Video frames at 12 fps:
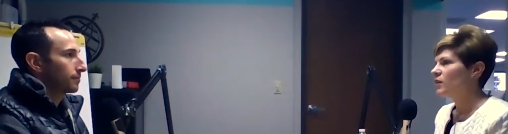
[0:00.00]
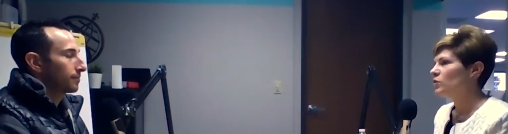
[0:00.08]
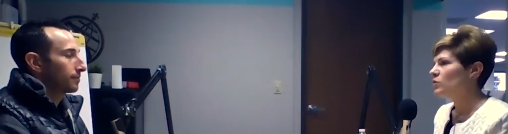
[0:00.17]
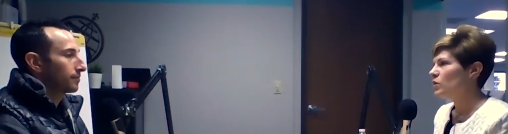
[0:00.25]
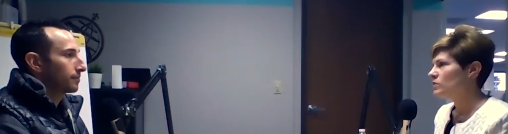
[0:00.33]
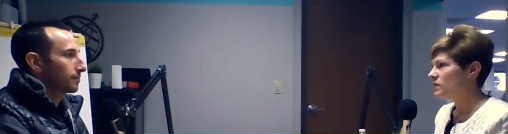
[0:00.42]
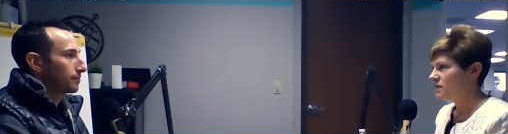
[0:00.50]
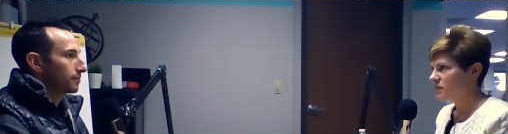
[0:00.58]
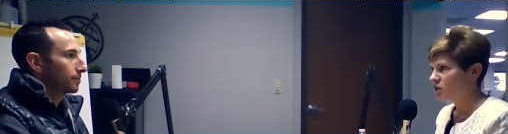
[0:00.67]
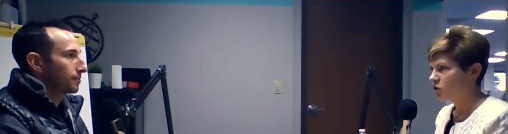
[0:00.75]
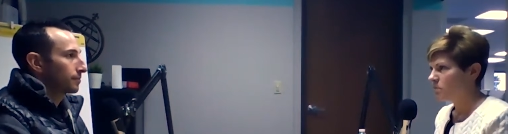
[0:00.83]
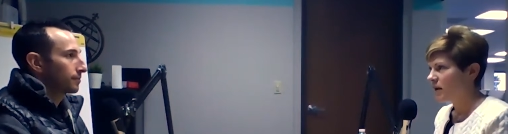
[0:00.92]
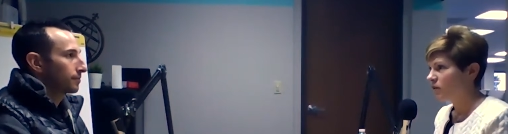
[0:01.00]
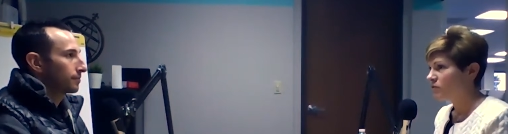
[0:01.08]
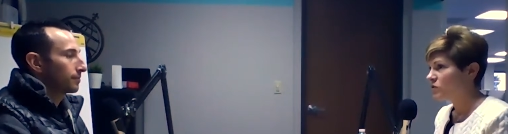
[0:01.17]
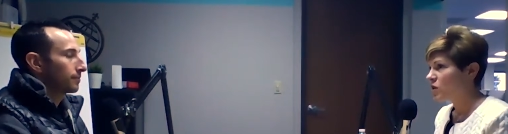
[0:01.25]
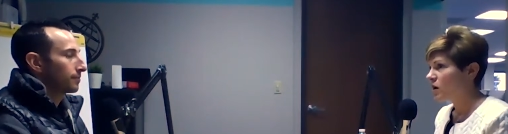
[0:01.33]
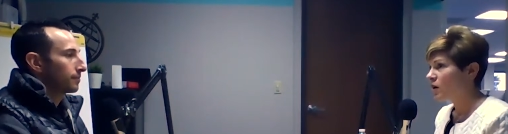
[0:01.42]
Speaker 1: at who those decision makers
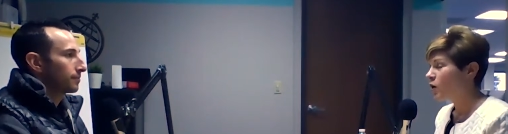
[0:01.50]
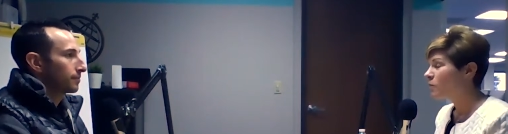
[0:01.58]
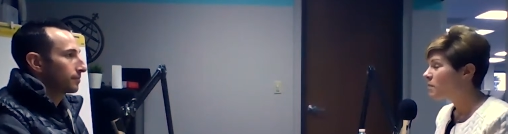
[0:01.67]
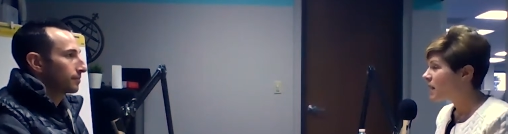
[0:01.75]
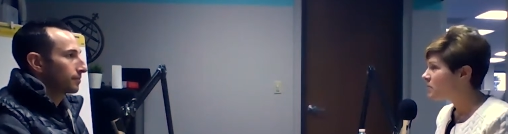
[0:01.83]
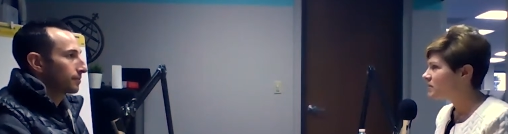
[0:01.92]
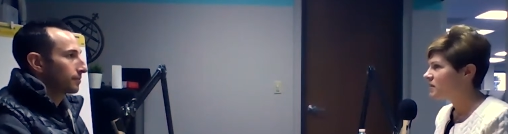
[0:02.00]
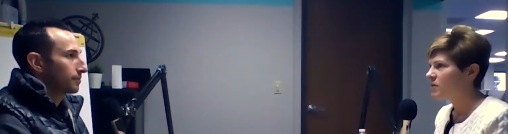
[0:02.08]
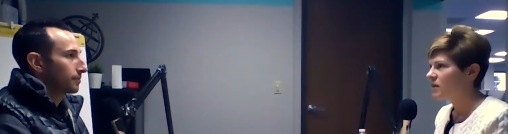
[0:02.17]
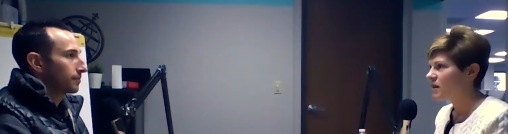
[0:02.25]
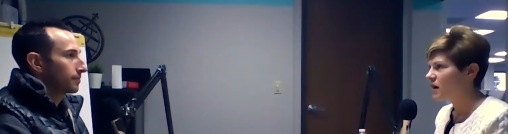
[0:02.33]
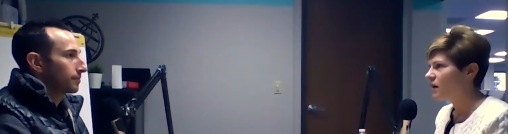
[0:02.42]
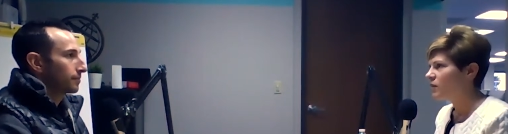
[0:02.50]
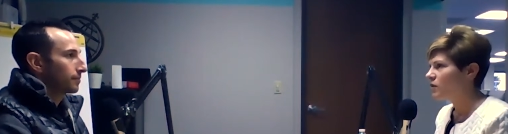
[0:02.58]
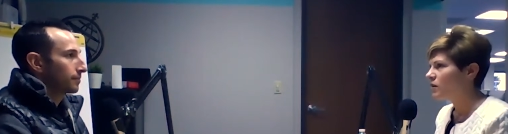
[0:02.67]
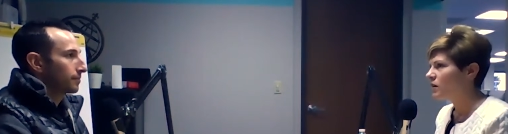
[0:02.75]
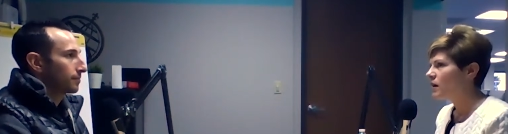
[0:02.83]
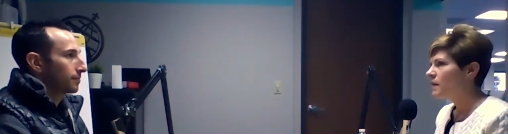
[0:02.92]
are, or maybe some of the
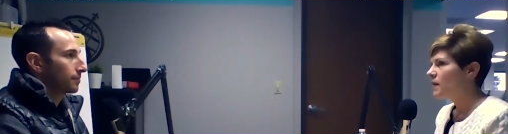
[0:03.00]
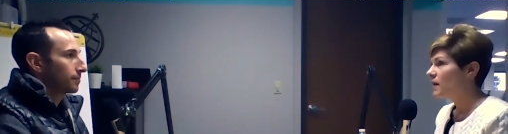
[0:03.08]
other